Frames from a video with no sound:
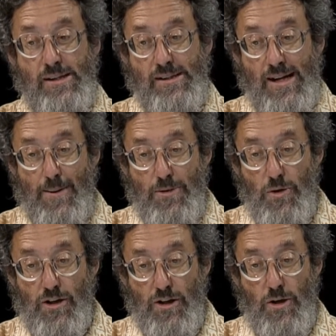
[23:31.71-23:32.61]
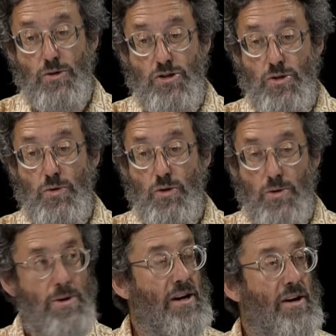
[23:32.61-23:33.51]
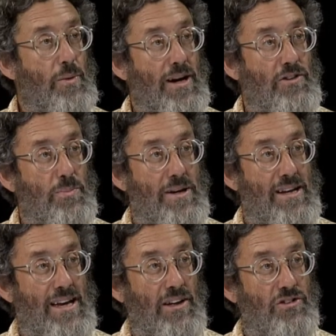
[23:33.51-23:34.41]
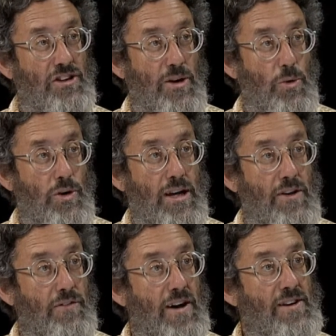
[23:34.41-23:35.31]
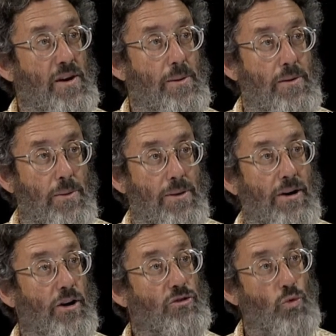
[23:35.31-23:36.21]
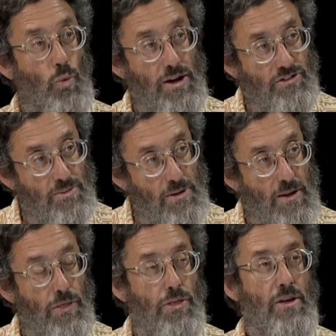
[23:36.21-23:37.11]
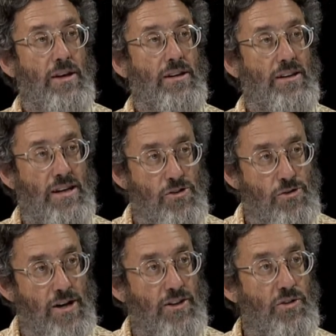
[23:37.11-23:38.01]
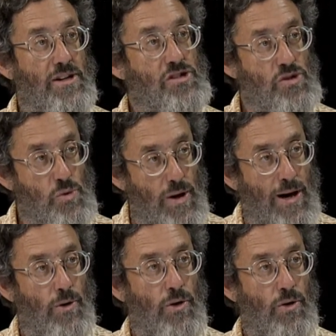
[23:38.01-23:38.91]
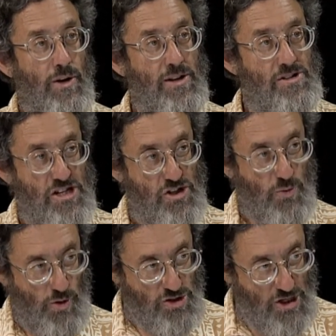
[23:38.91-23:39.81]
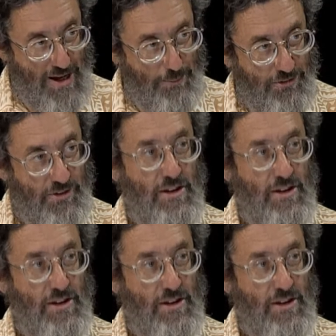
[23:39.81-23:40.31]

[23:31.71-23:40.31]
um, you can go to communityrightspdx.org and find out about our twice a month introductory two hour orientation workshops,